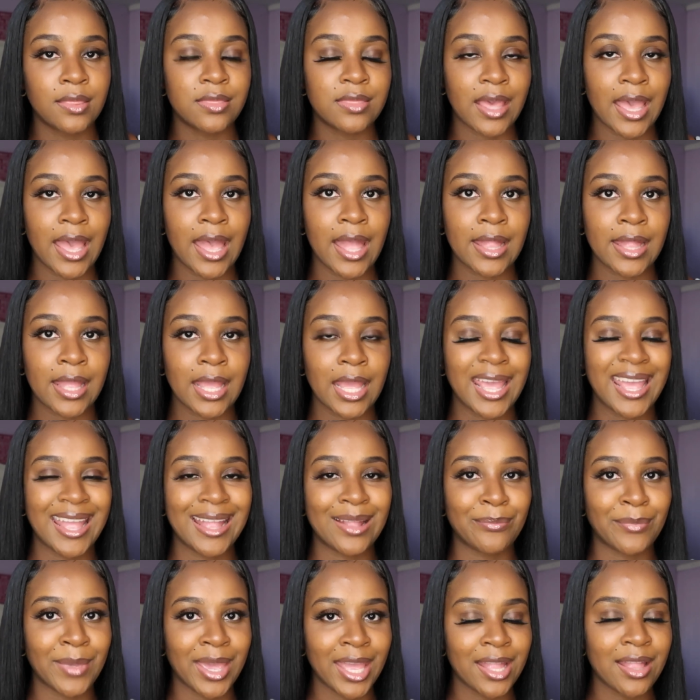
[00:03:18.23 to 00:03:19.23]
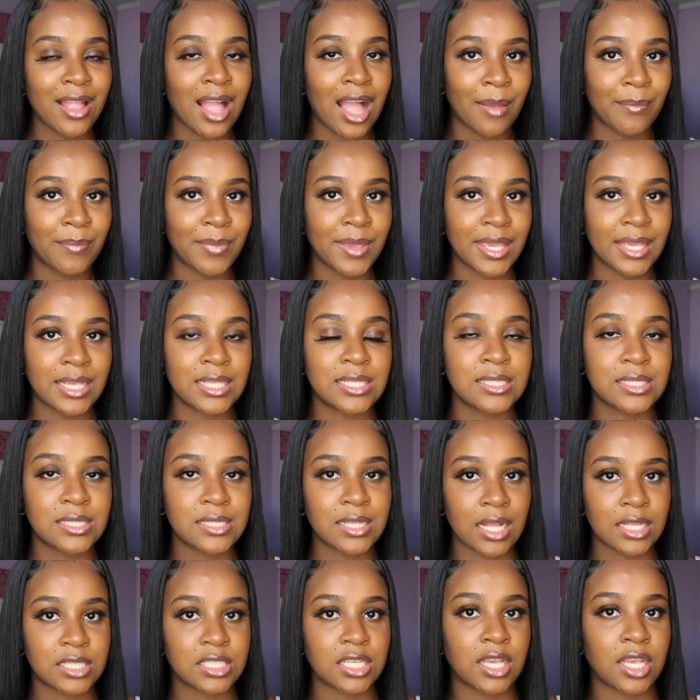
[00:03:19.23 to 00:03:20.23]
then it may not be
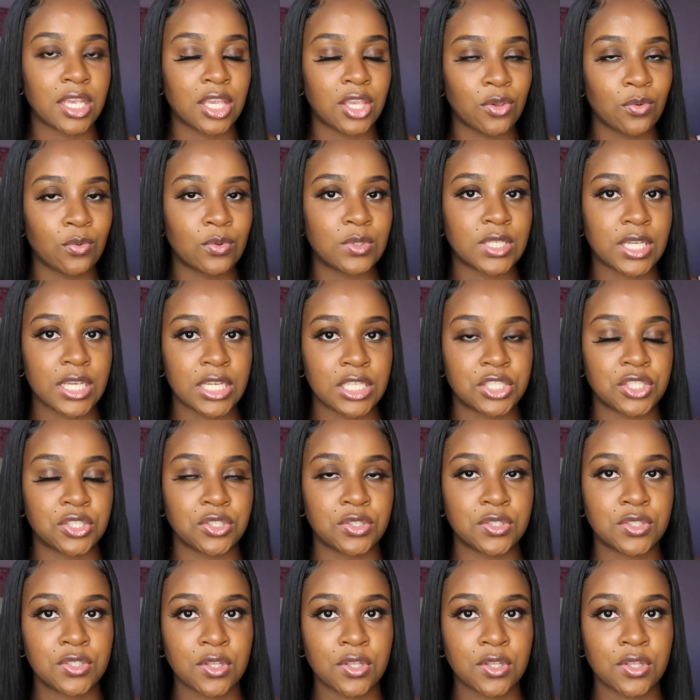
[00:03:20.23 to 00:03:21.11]
such a huge issue.